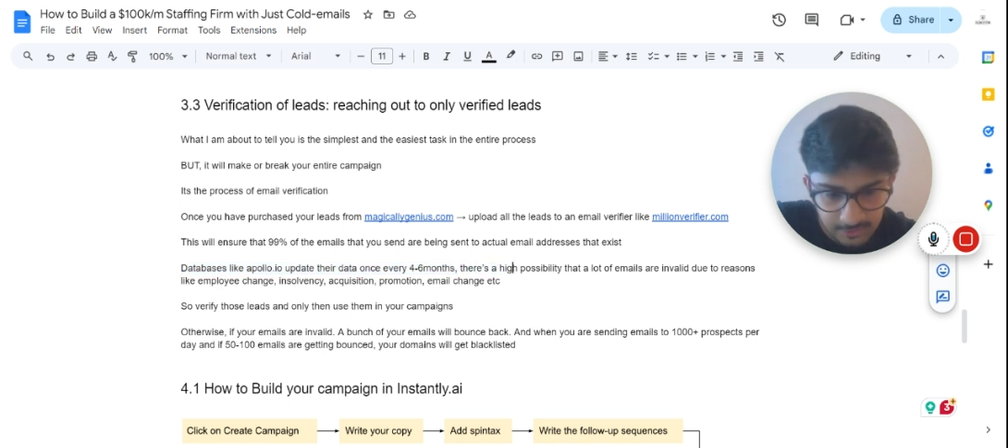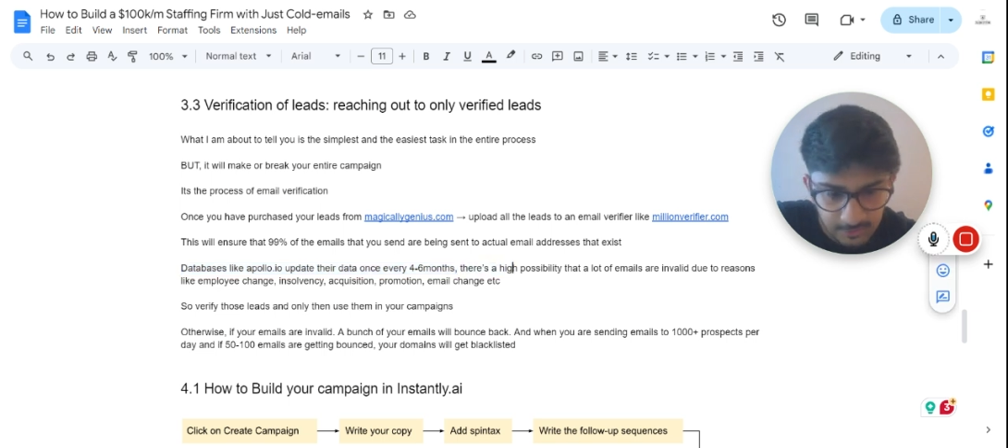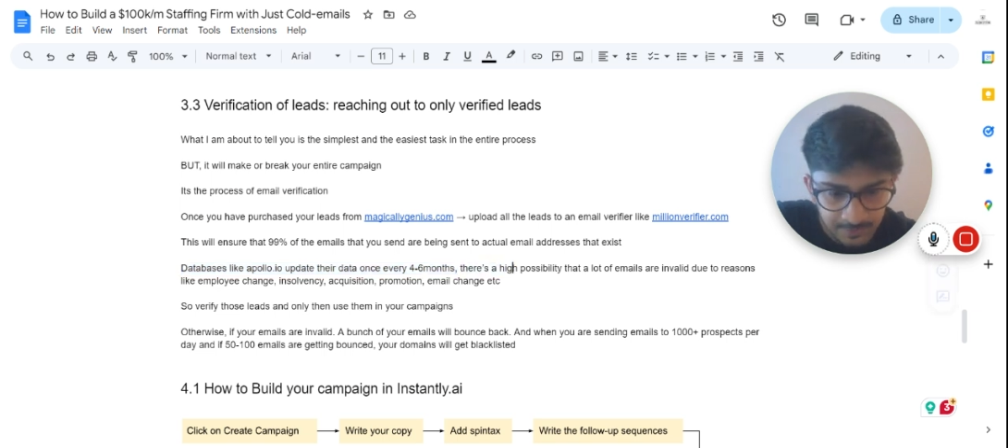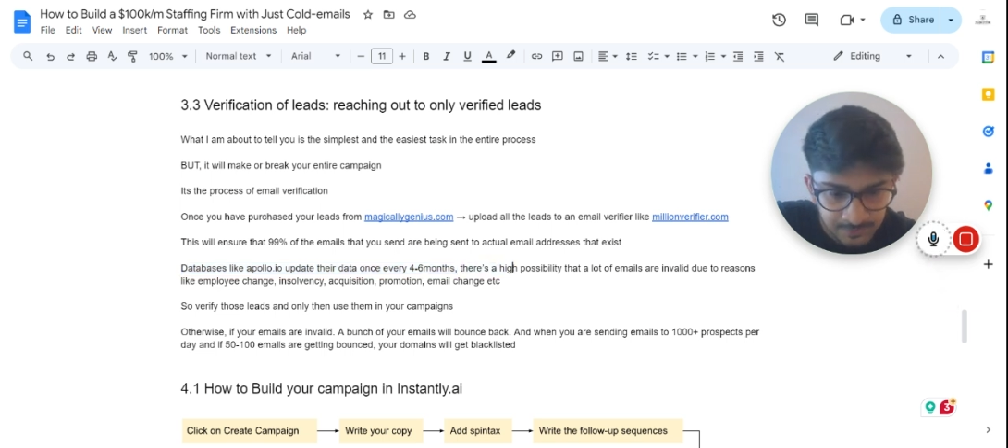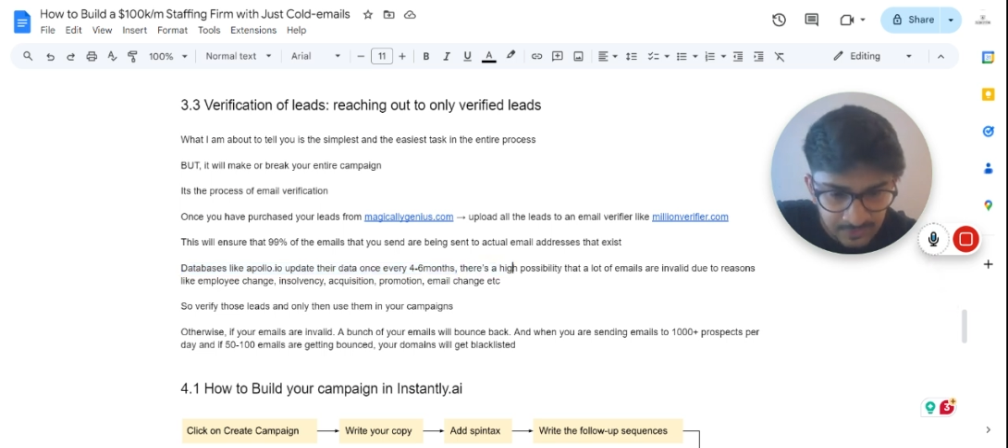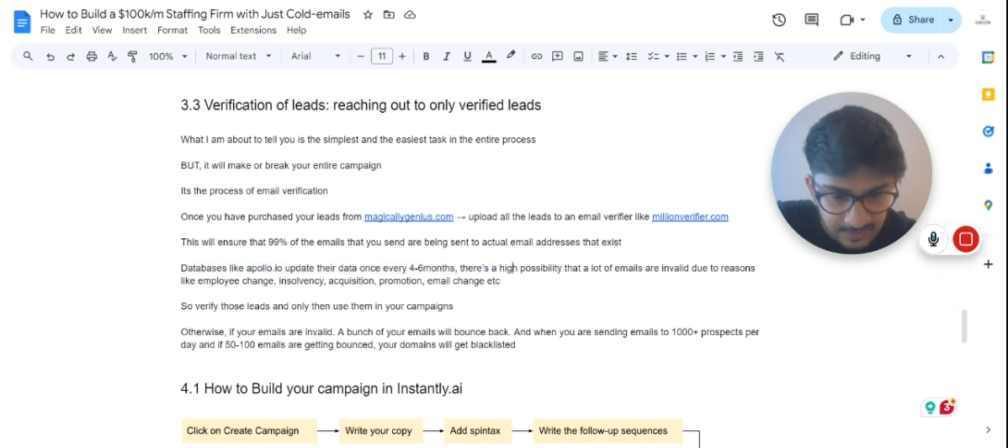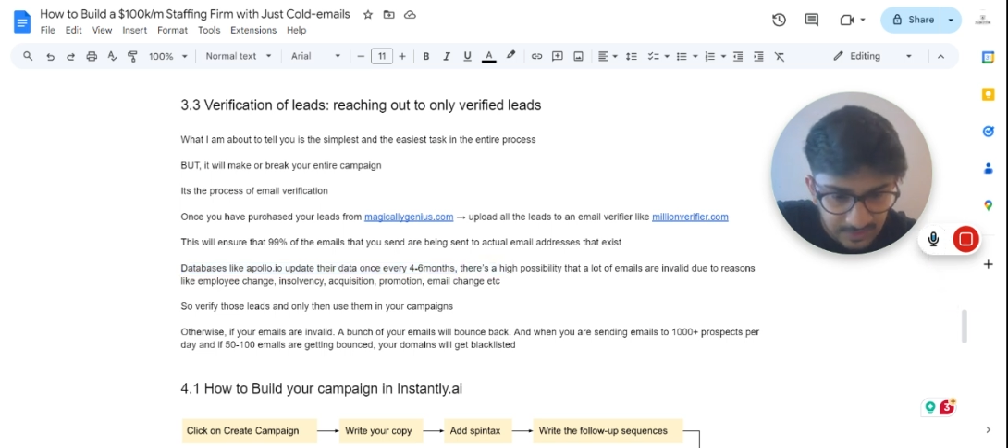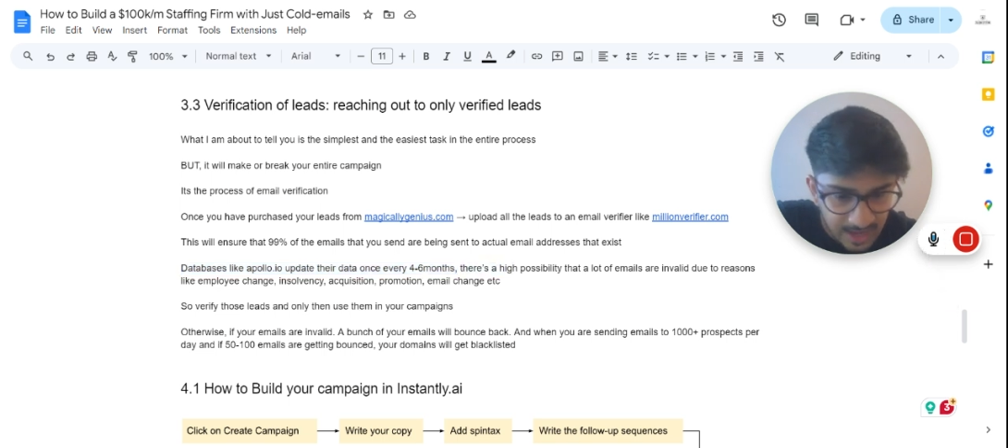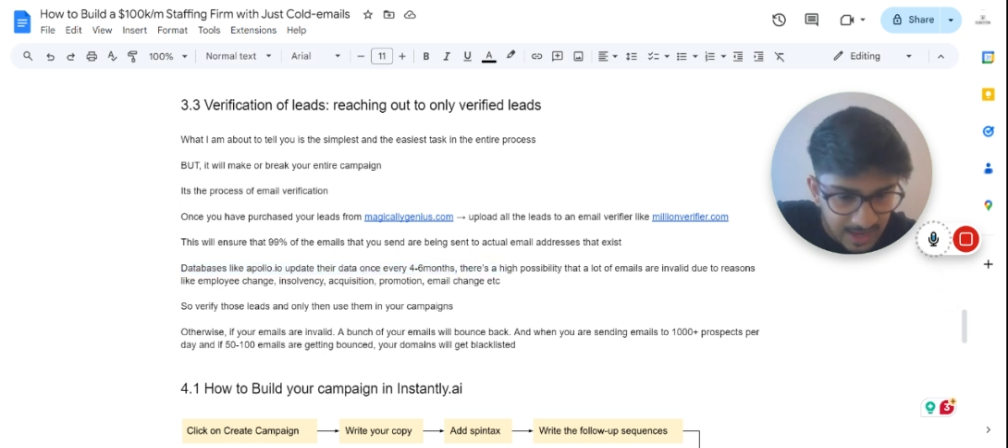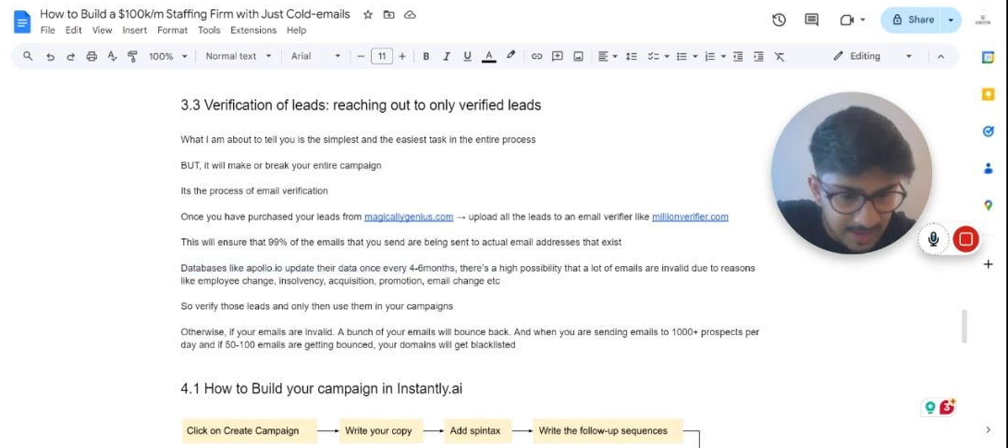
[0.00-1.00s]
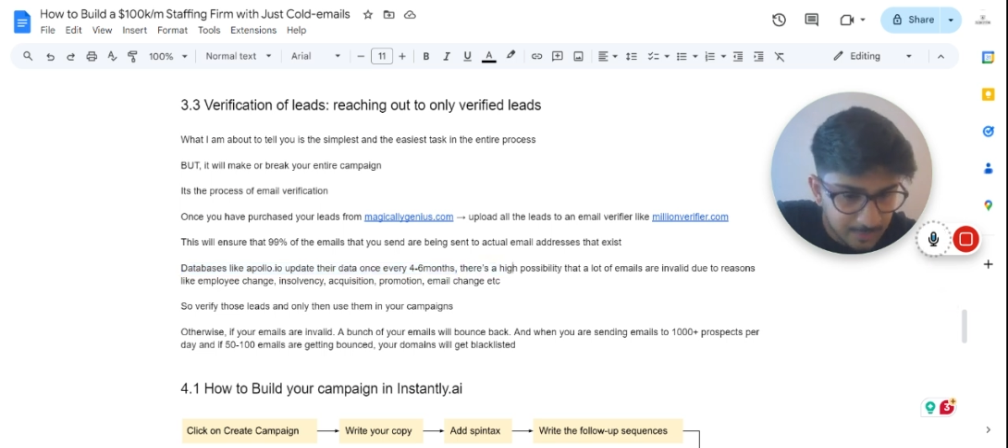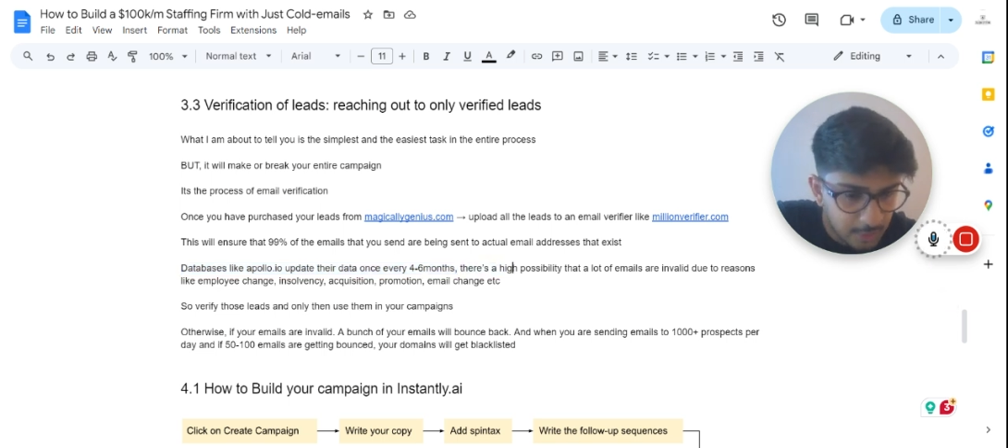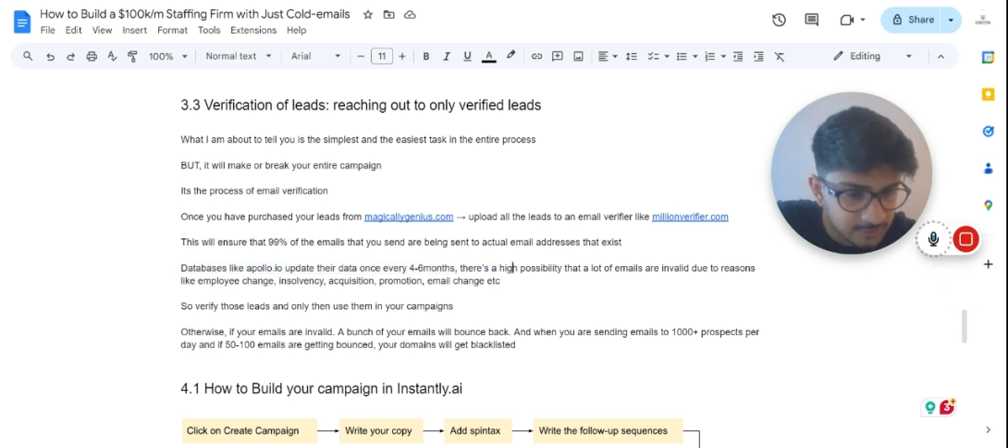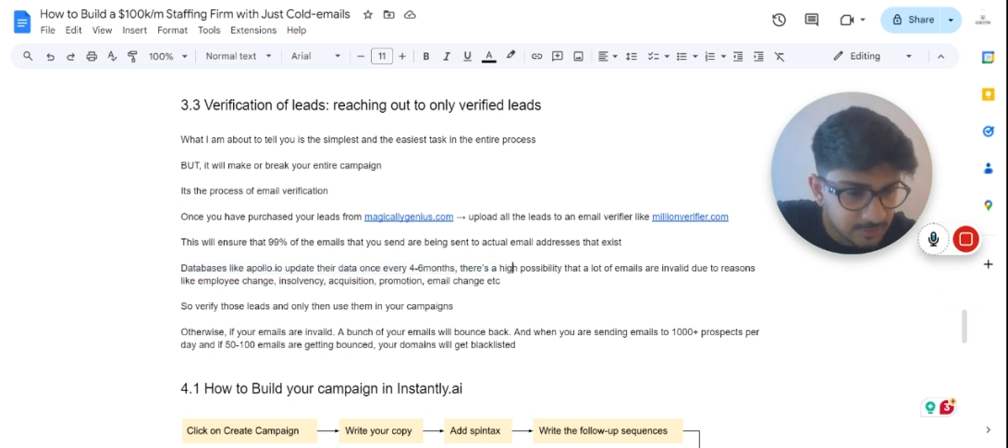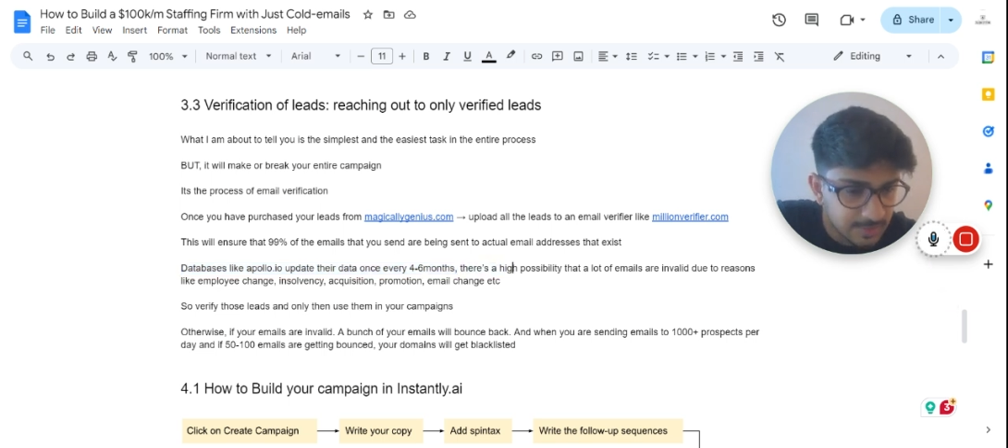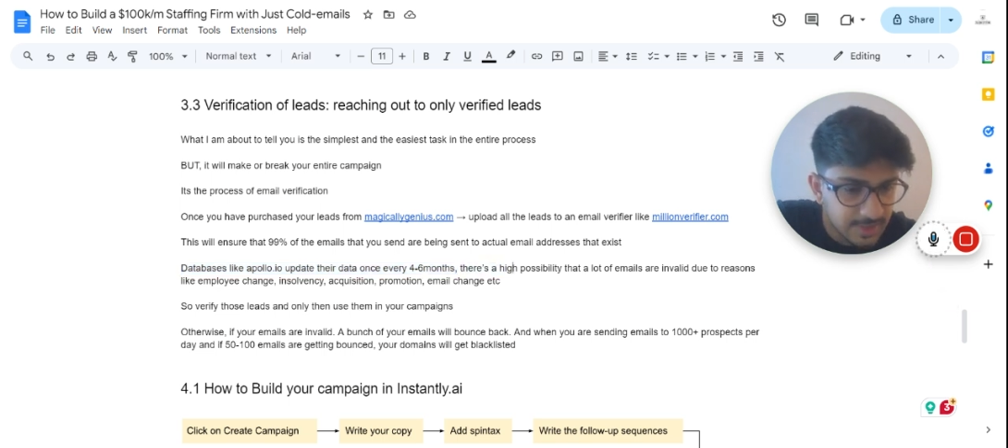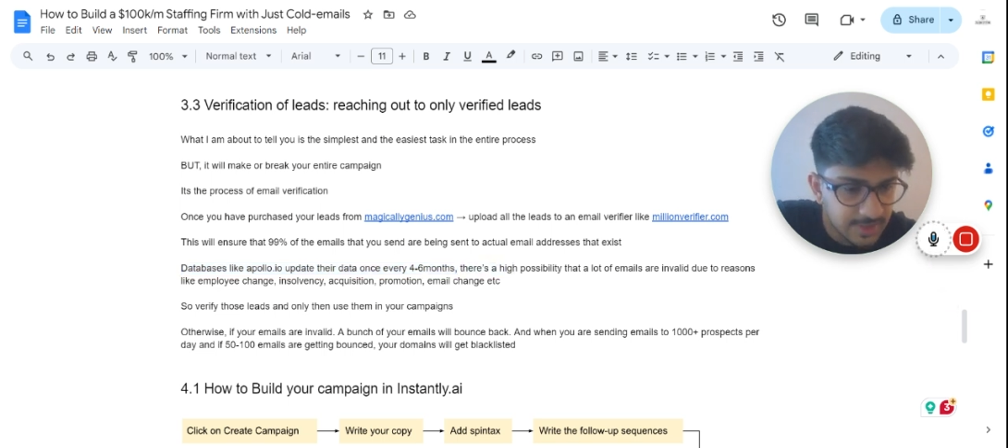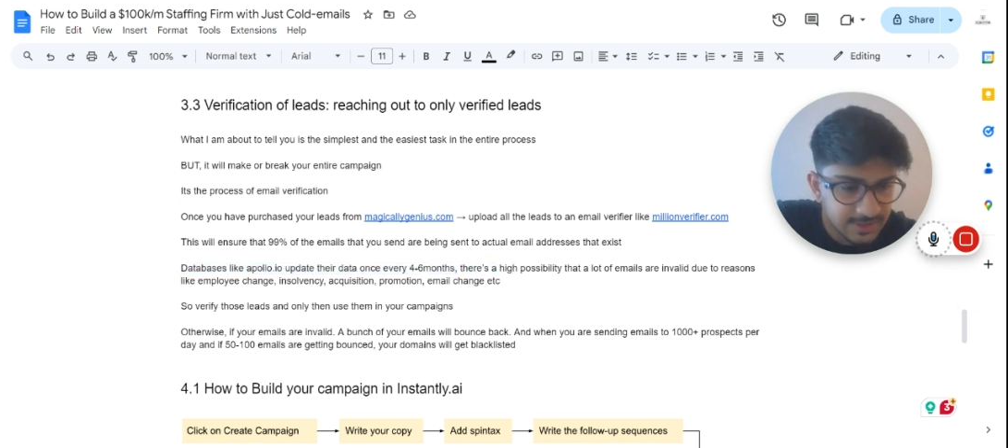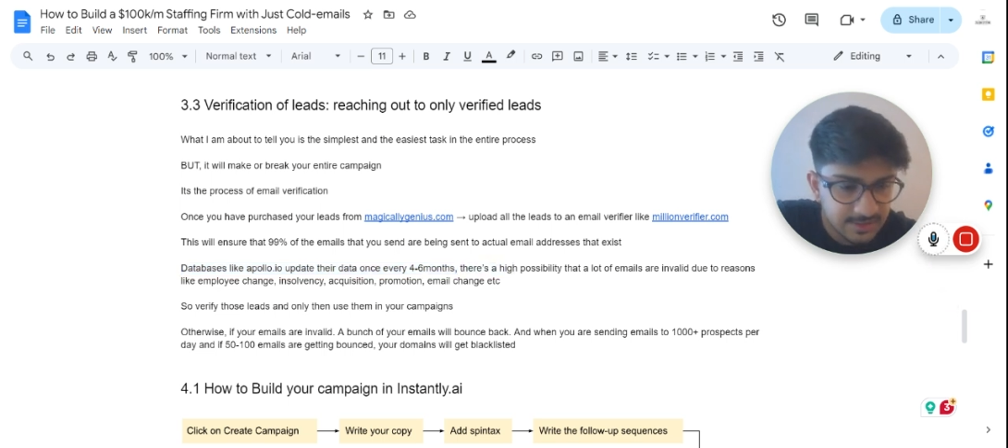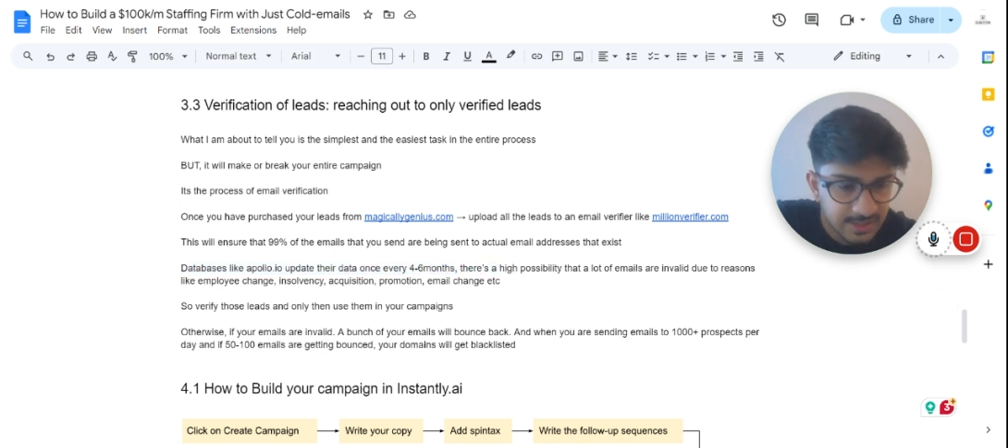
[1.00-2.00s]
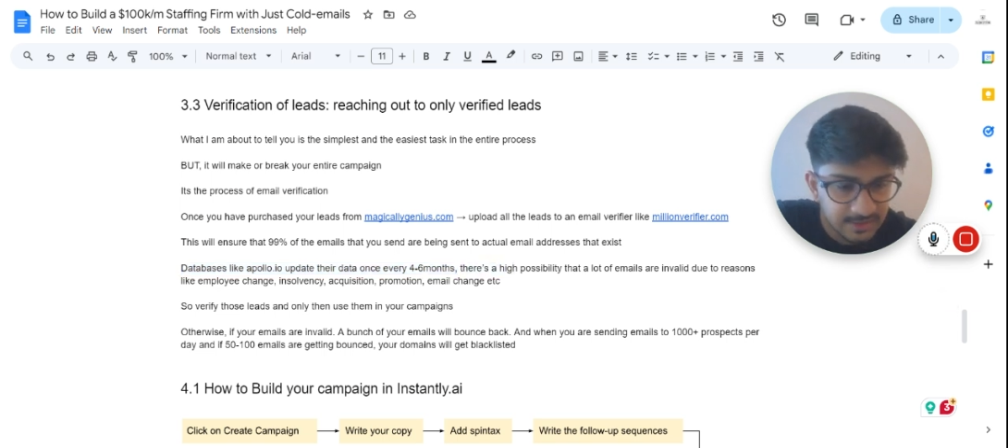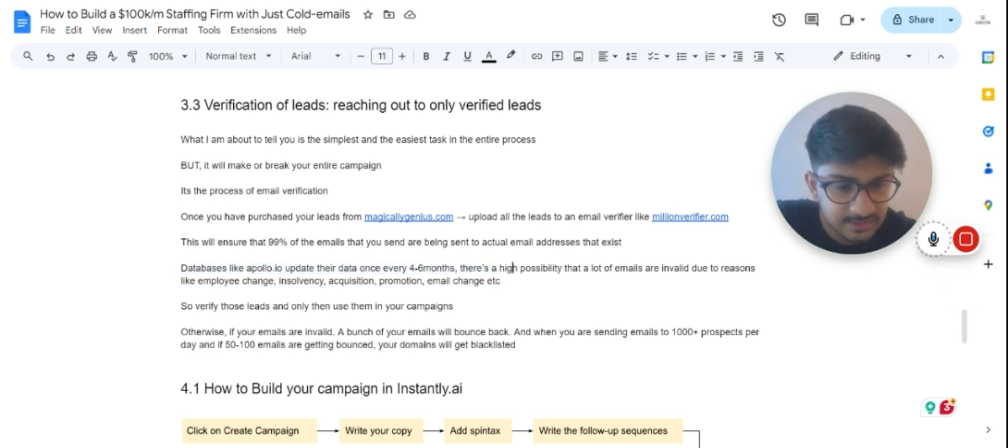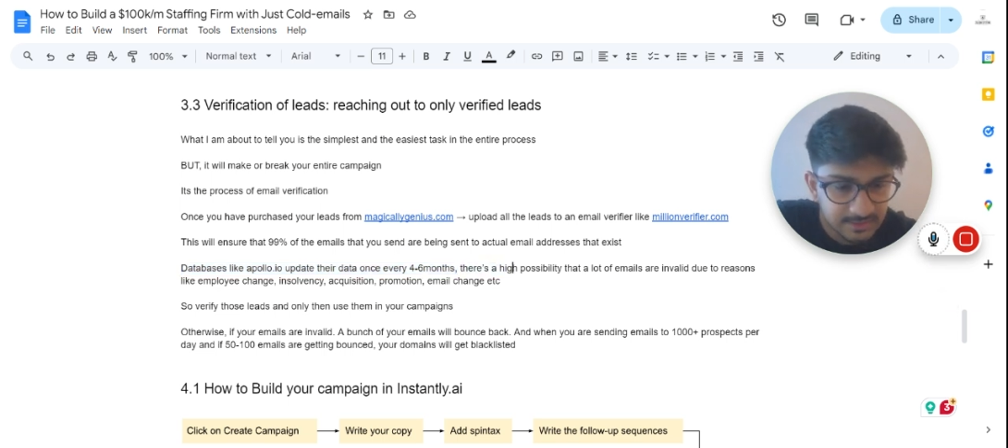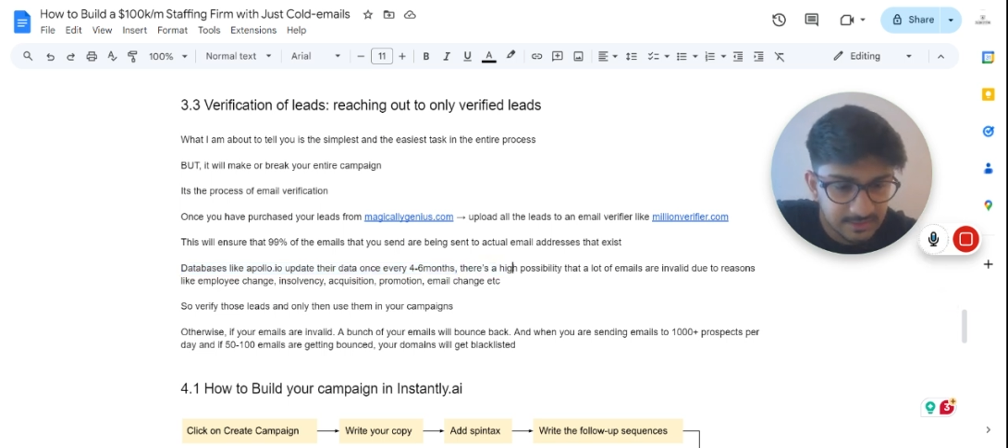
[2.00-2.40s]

So there's a high possibility like